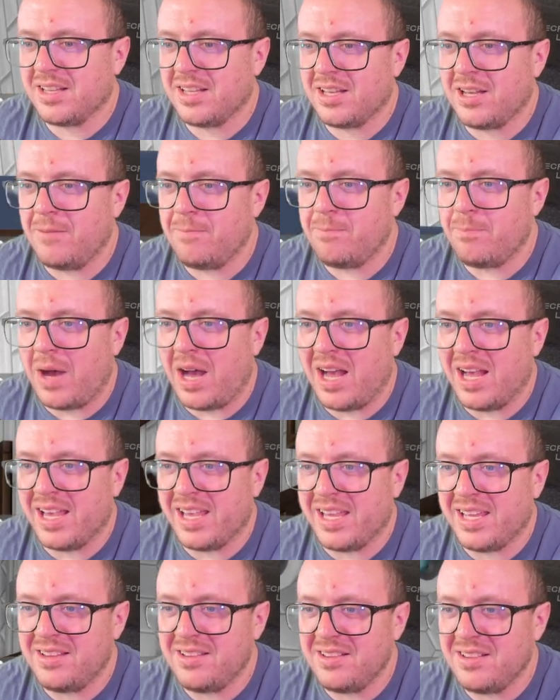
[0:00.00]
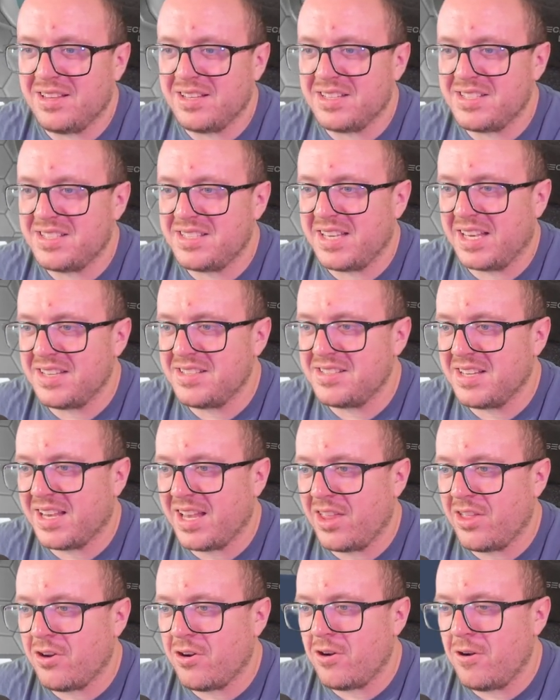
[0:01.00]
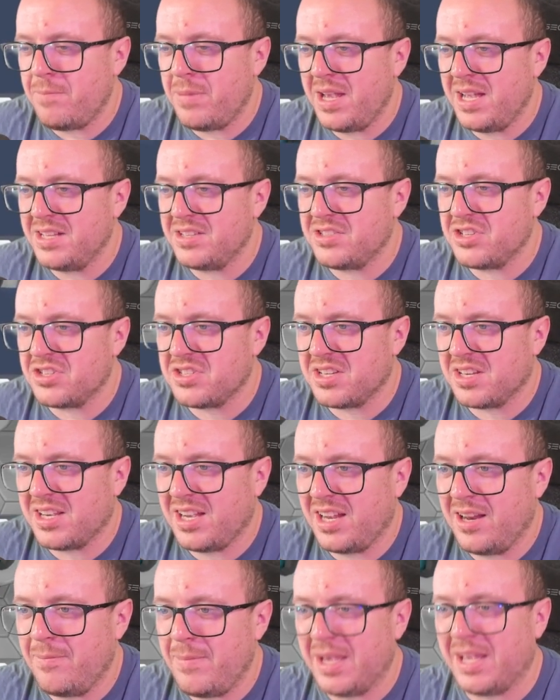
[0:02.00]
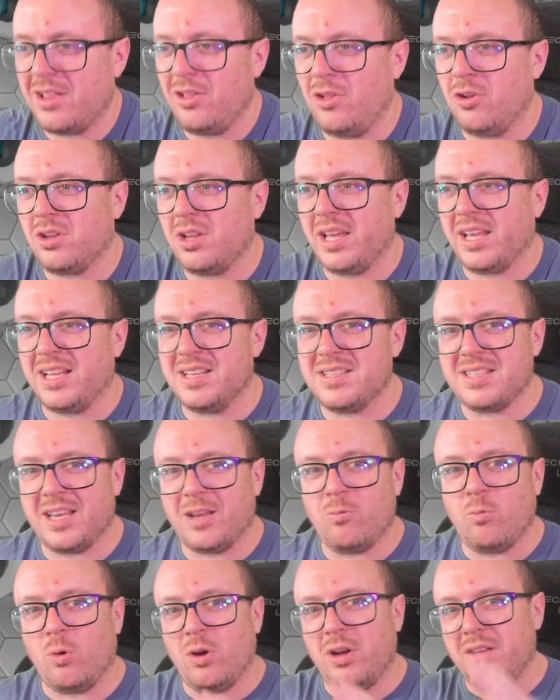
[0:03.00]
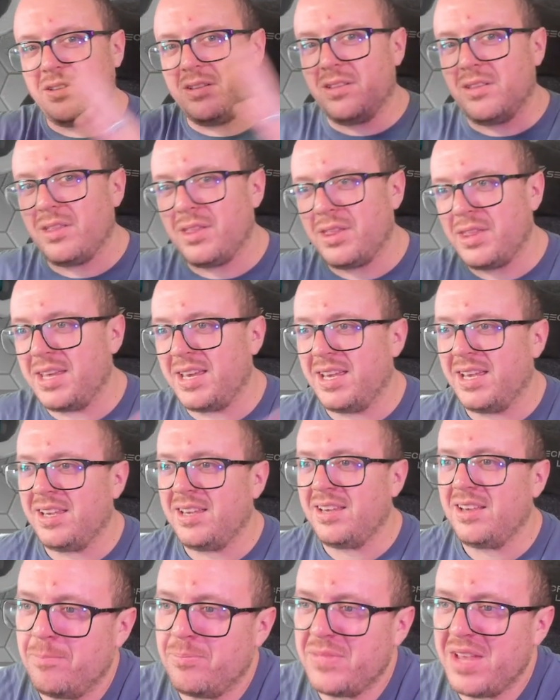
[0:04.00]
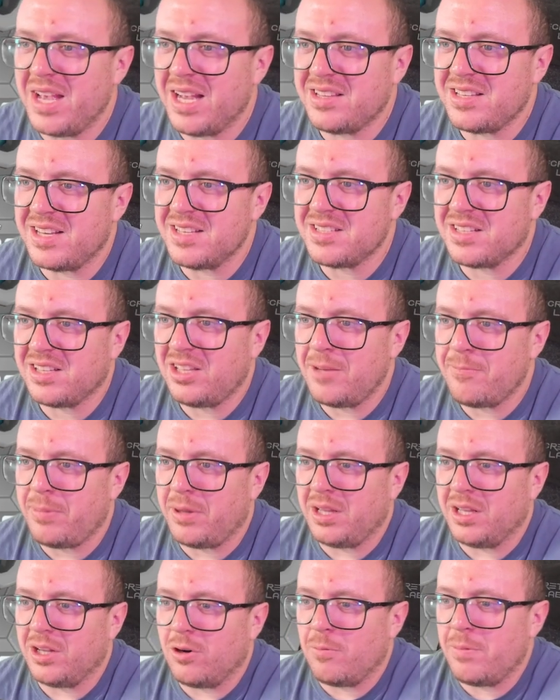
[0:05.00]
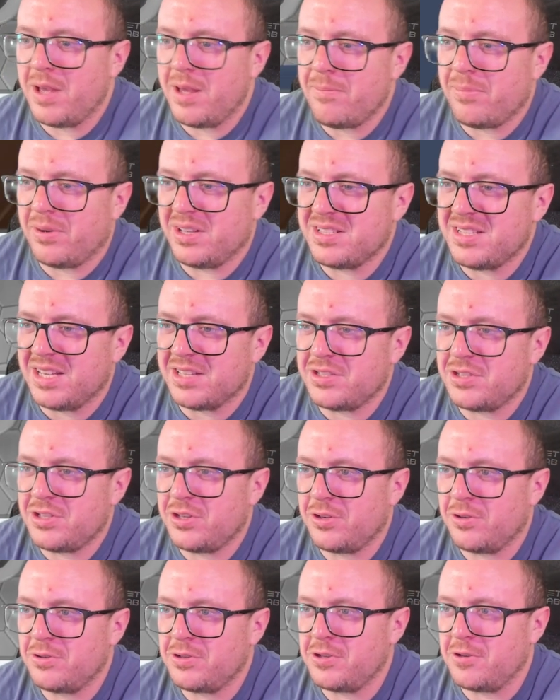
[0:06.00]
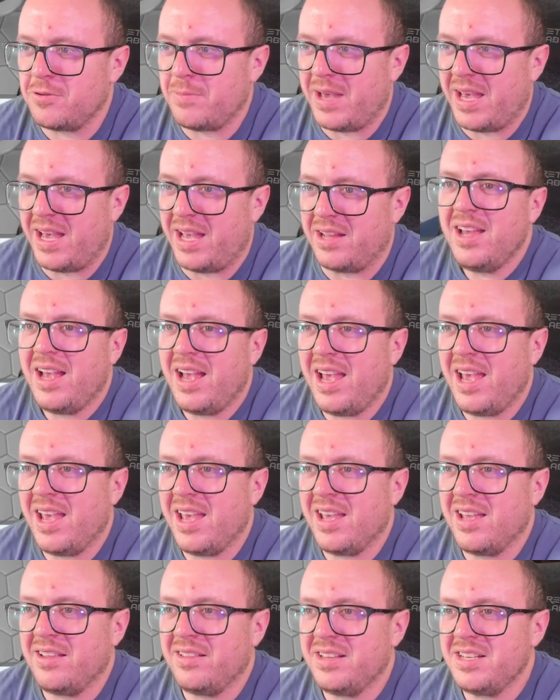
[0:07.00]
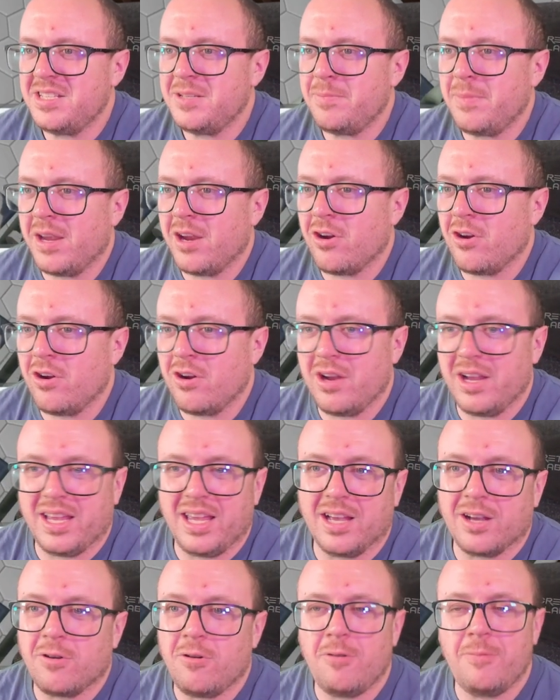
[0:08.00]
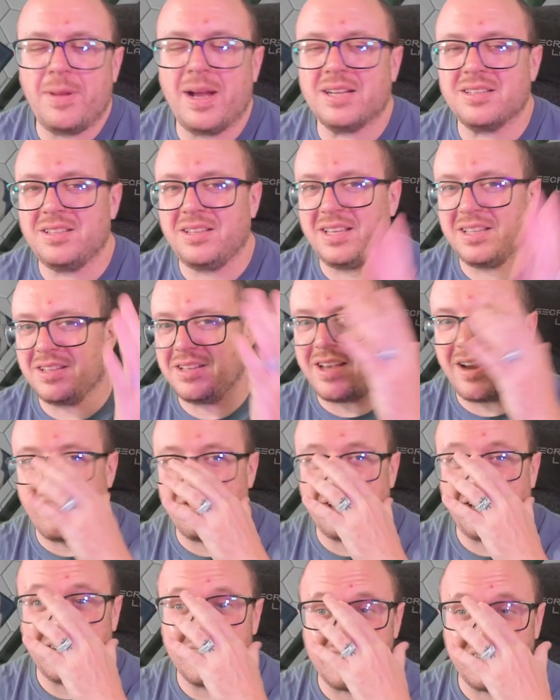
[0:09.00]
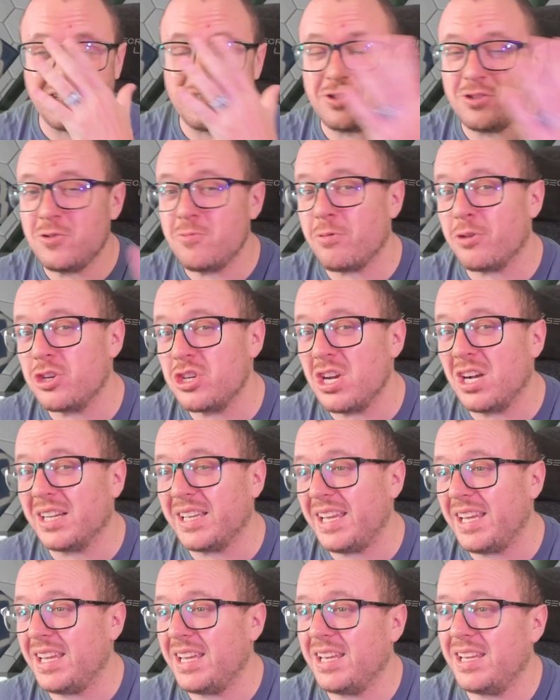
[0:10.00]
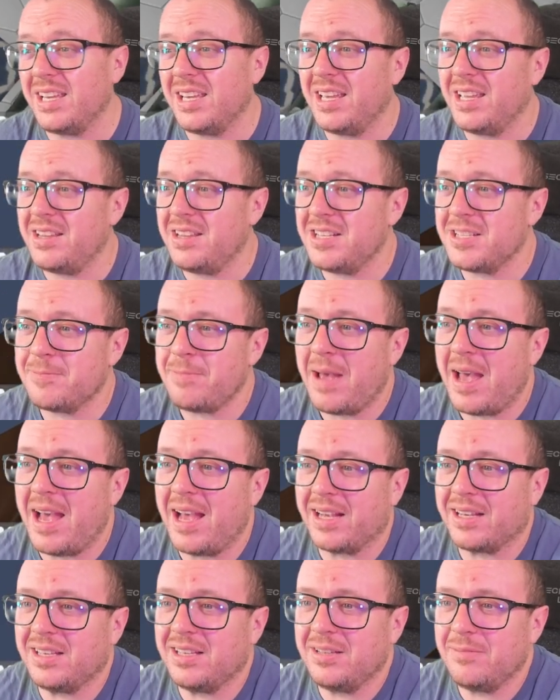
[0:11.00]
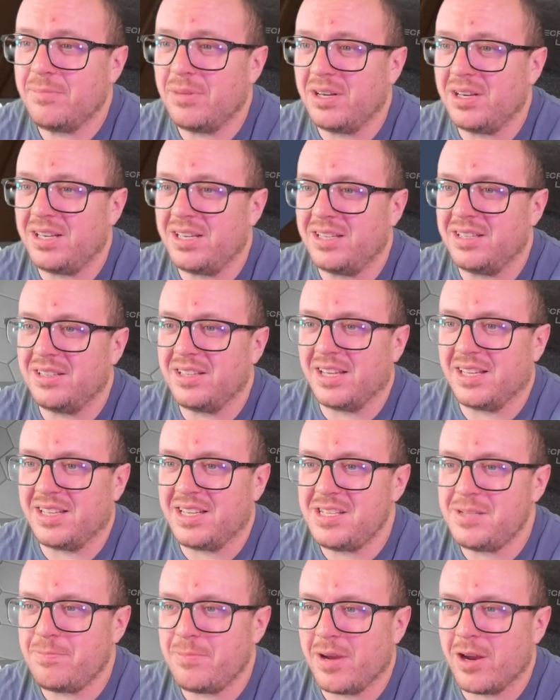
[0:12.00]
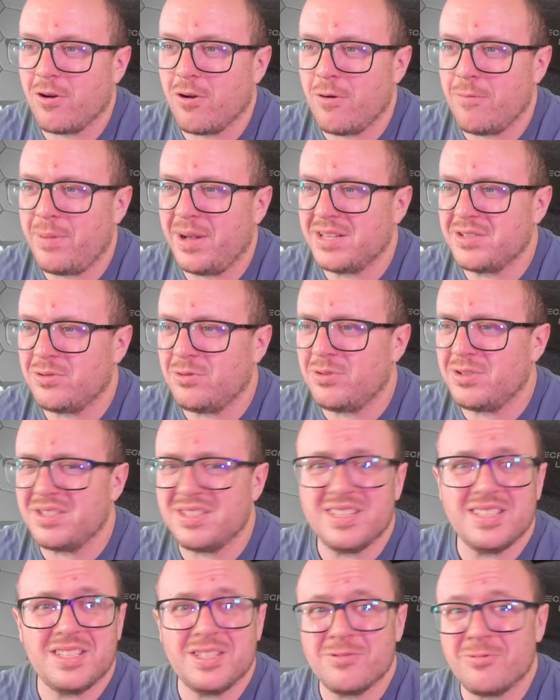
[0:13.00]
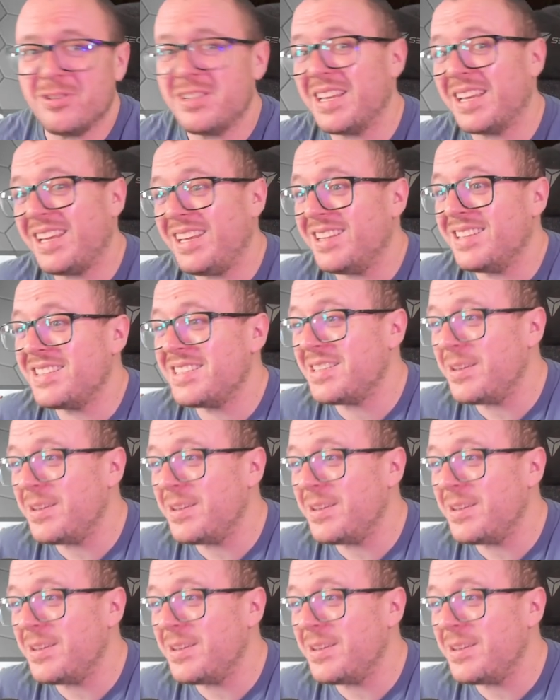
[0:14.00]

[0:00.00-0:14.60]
combine the sinks together a bit just to kind of make it look like it's like one thing. It does clip a little bit, but it's not too bad. And this mirror, again, going back to like everything is like super chunky in this pack, but like these mirror bezels, this is ridiculous to